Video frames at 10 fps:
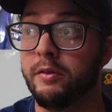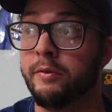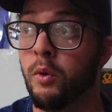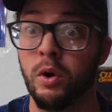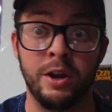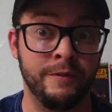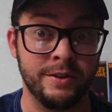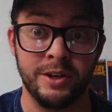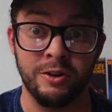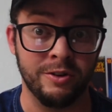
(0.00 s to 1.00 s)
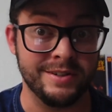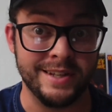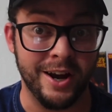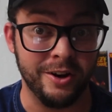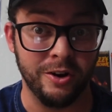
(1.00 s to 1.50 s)
40, 50 degrees
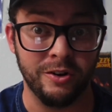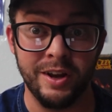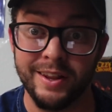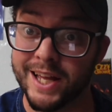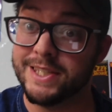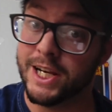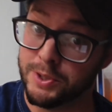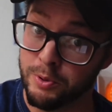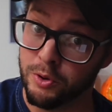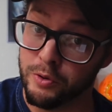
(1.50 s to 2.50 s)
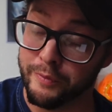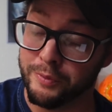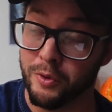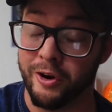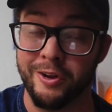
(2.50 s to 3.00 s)
down here, that's actually pretty cool for
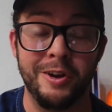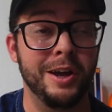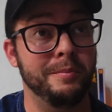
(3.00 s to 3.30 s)
Florida.